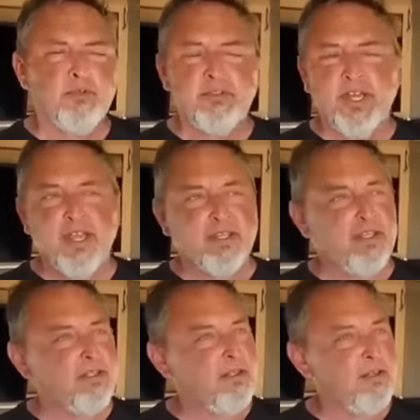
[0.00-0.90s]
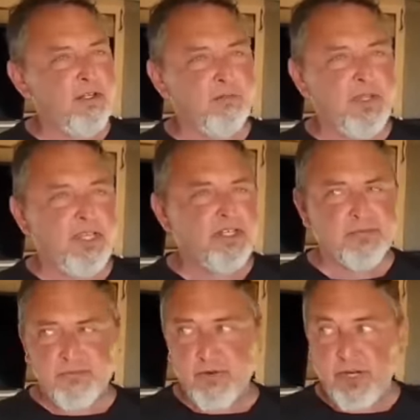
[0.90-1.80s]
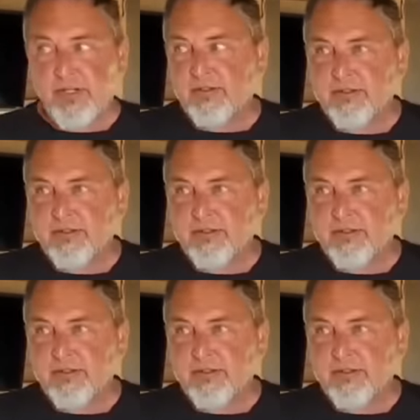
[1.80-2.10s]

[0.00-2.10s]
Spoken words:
Boondocking. Yeah. Oh man, it's free.